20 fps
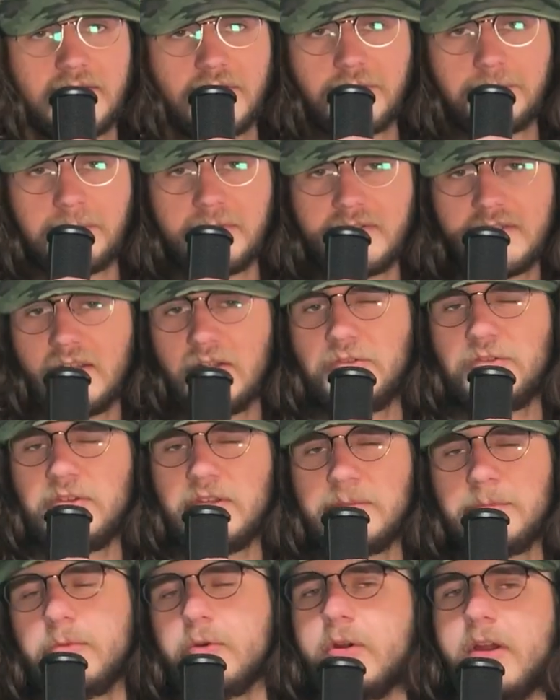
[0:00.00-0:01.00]
is
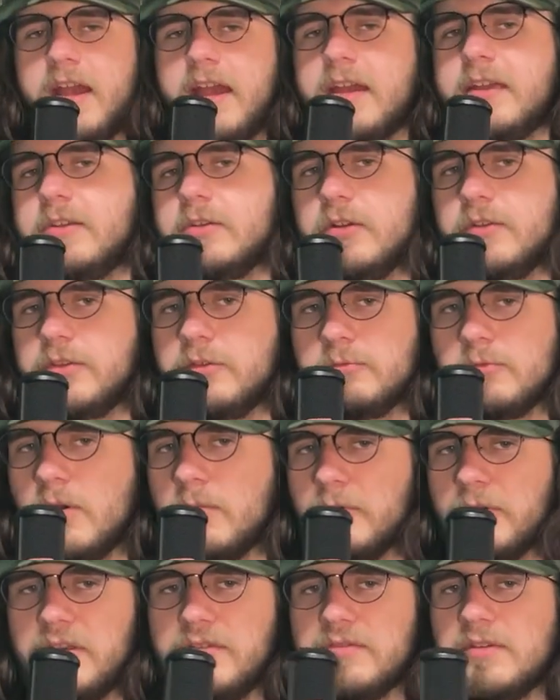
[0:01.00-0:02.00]
potentially more accurate than
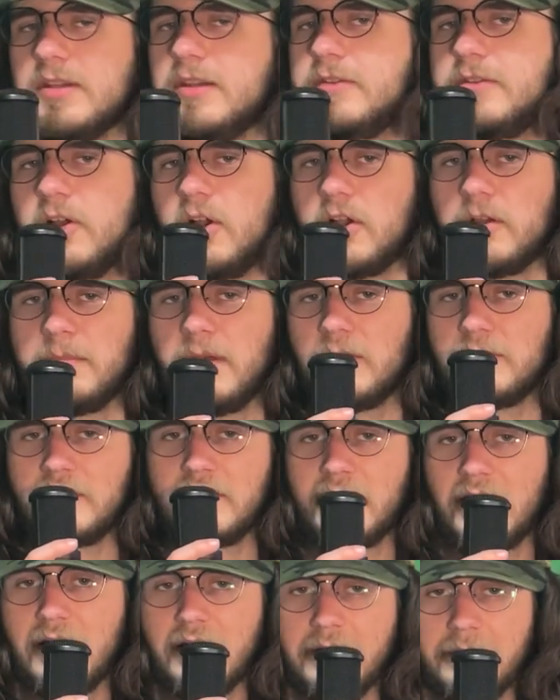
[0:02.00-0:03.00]
what we're even going to talk about
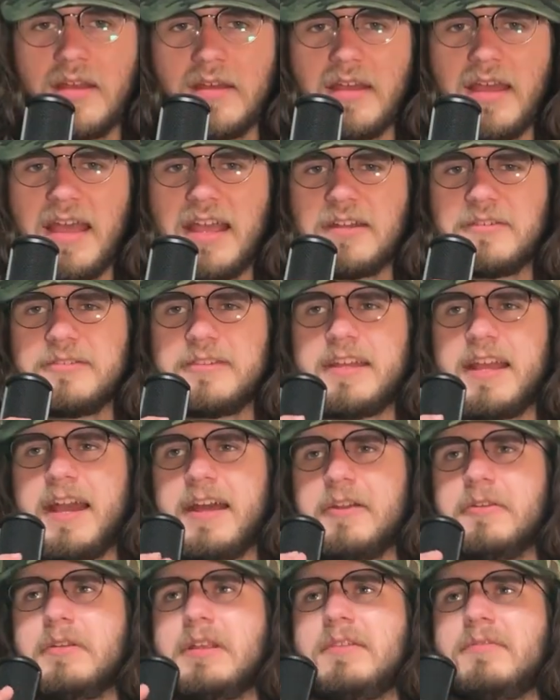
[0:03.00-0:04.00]
today. Actually,
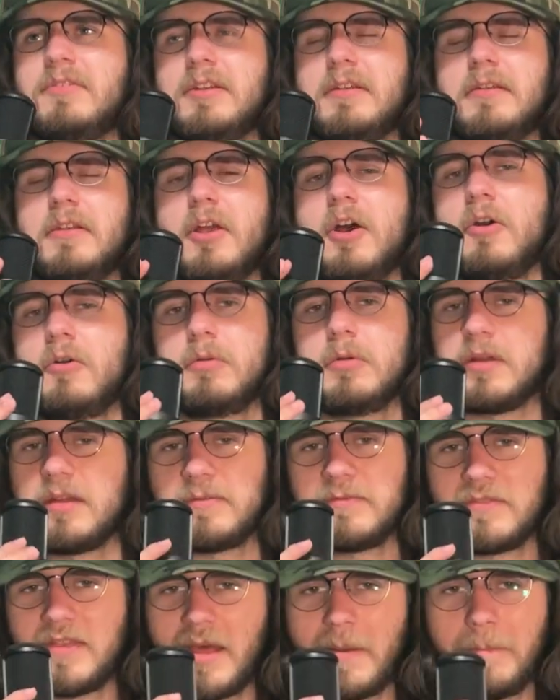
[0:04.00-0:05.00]
I don't even know
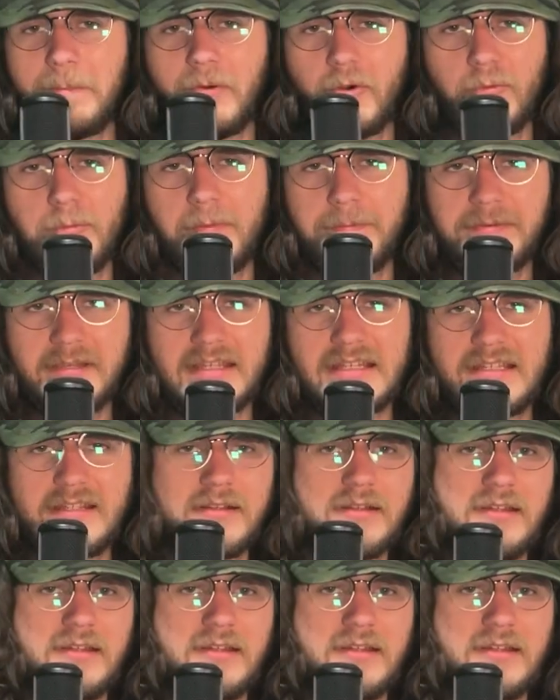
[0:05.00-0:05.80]
if that Bulbapedia